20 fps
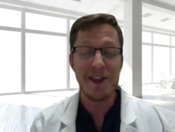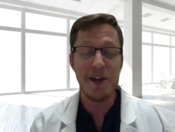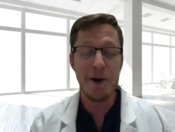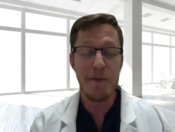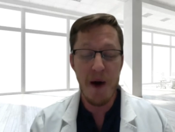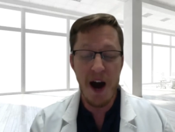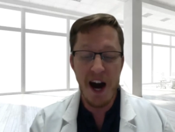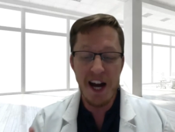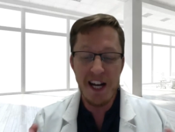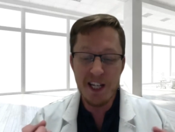Their
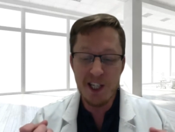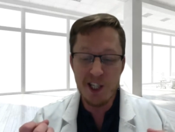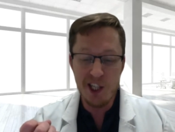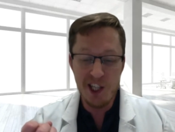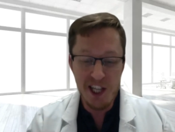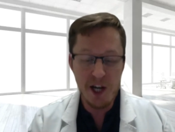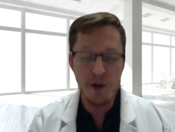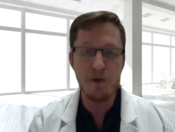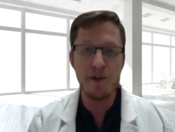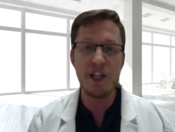body is
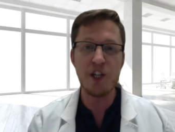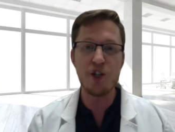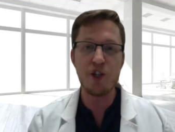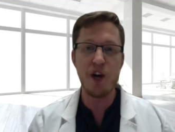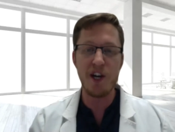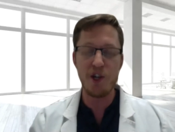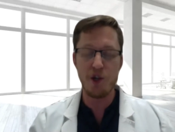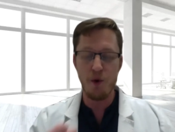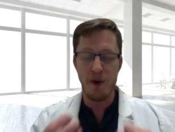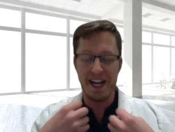literally
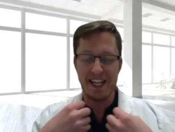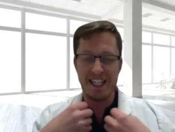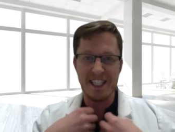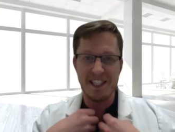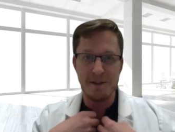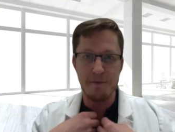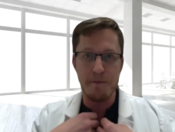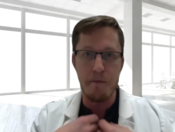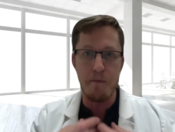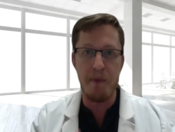trying to
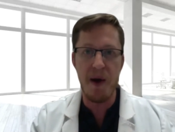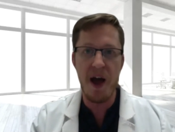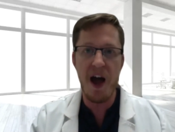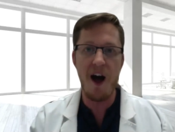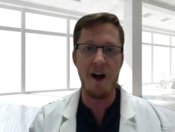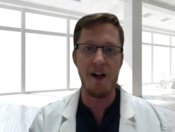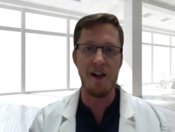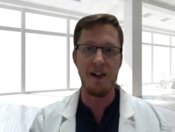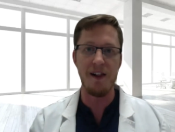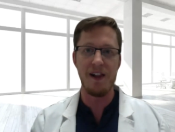
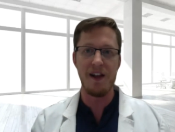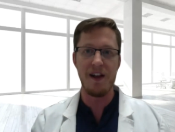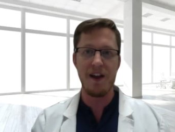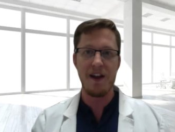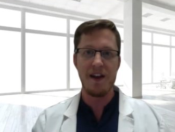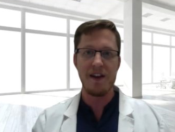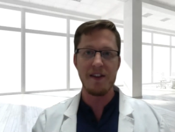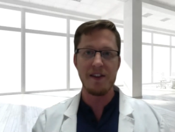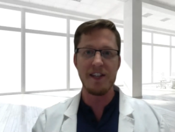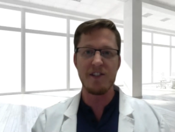expel
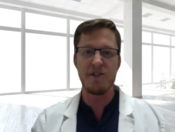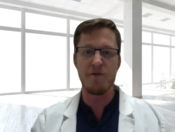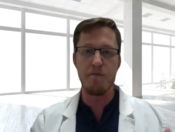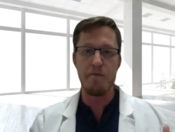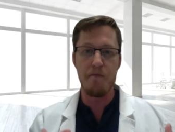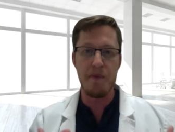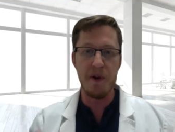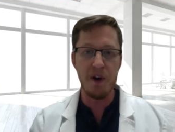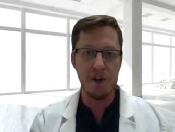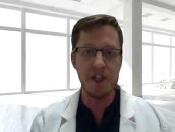this
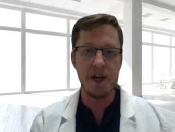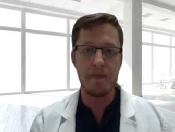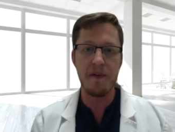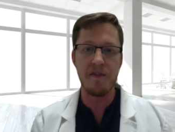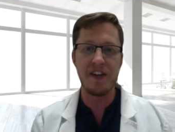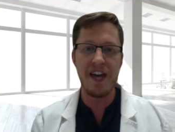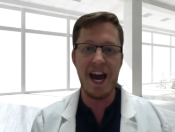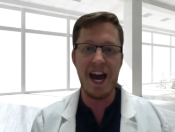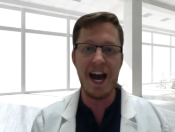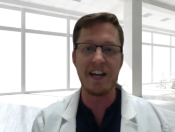buildup
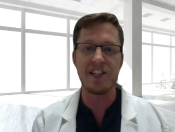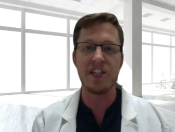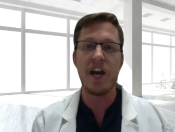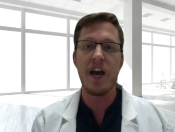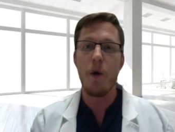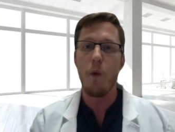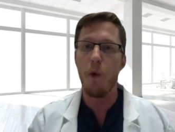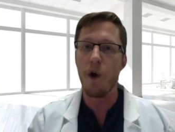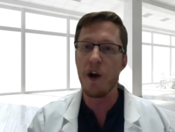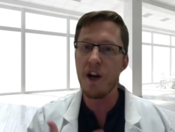of gas.
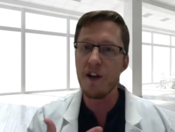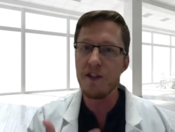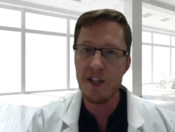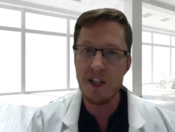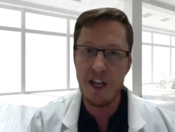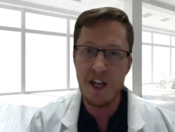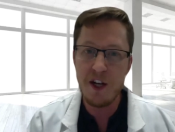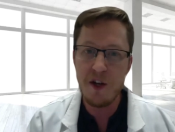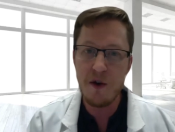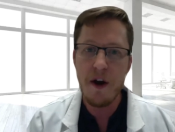What else
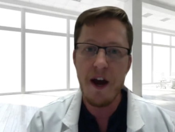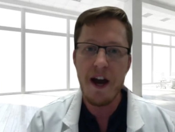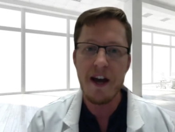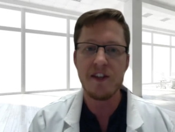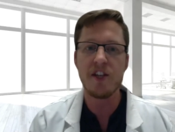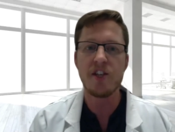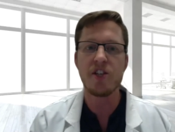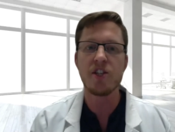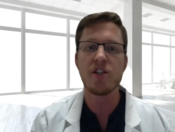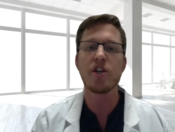do?
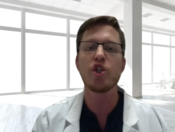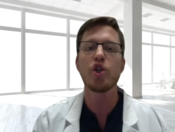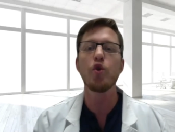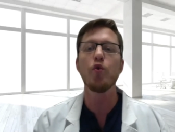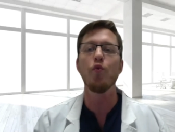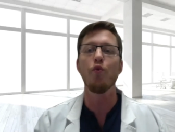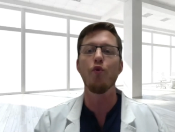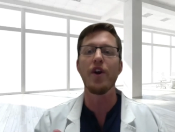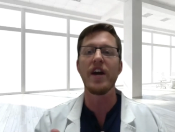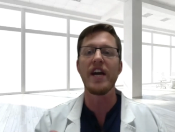They start to
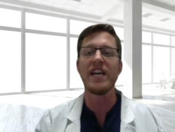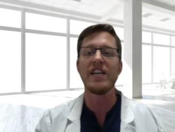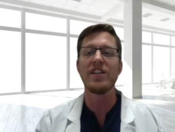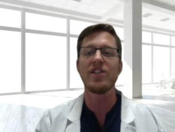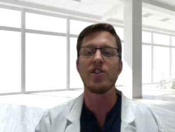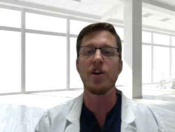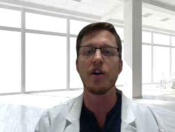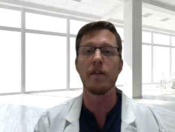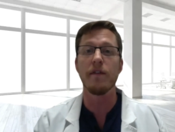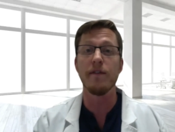
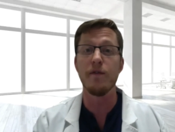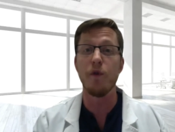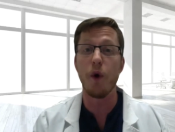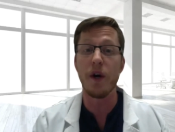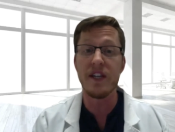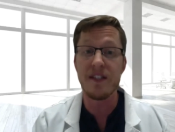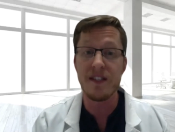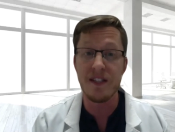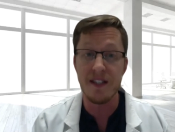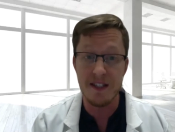raise their
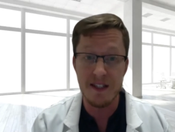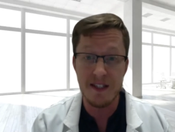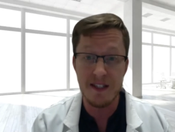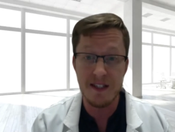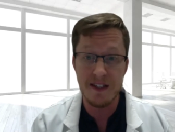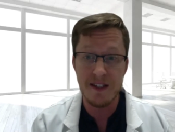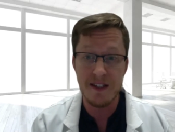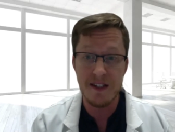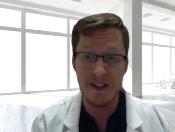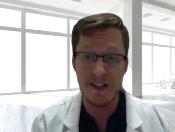
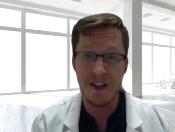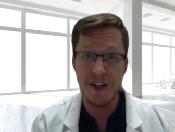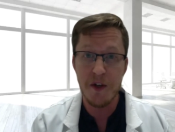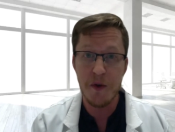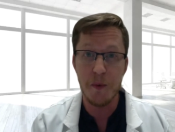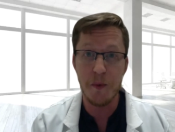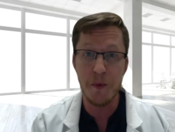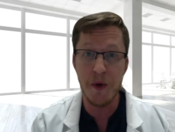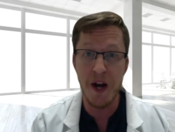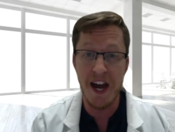voices,
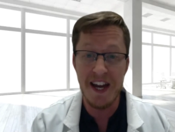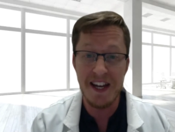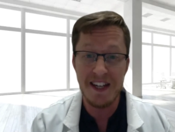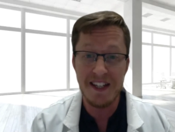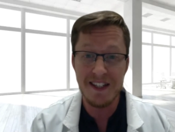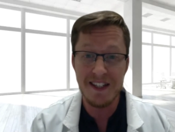right?